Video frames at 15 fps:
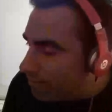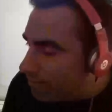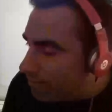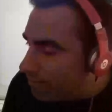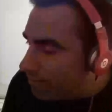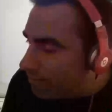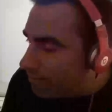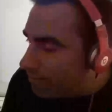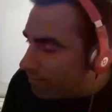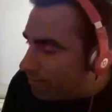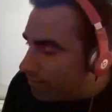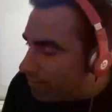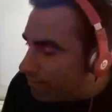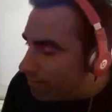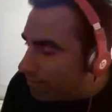was in the
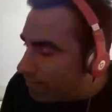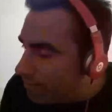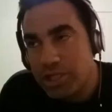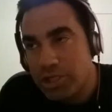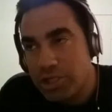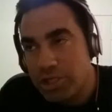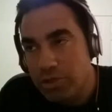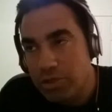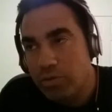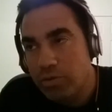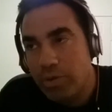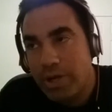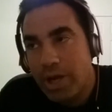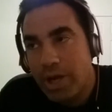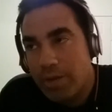shower and he had the
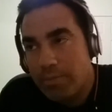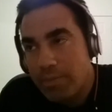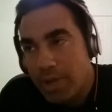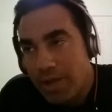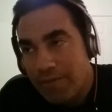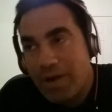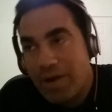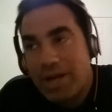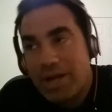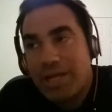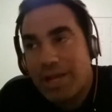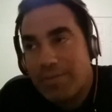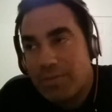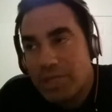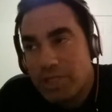shoes, when
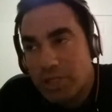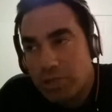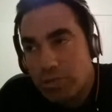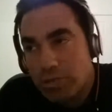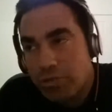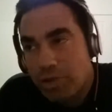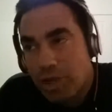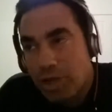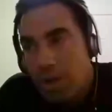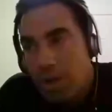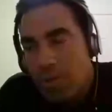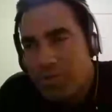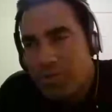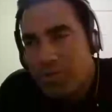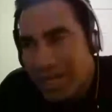Freddie gave him the shoes,
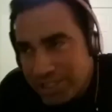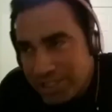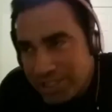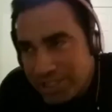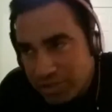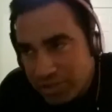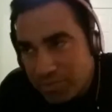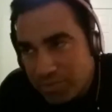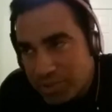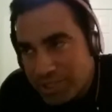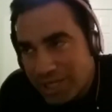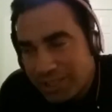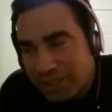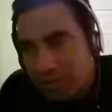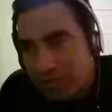was that just to
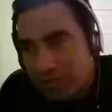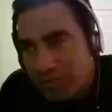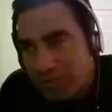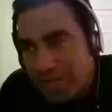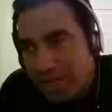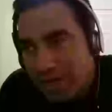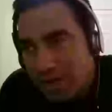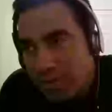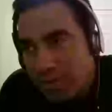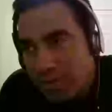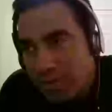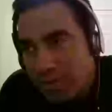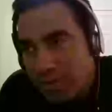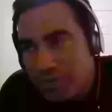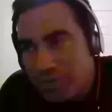protect his feet,
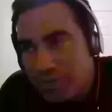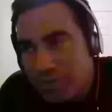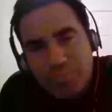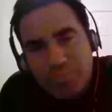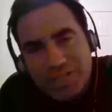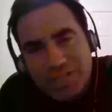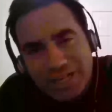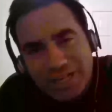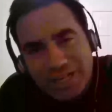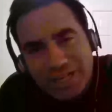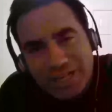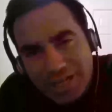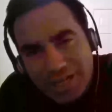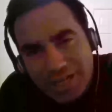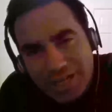or was that
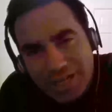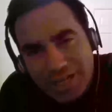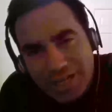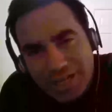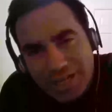protecting him?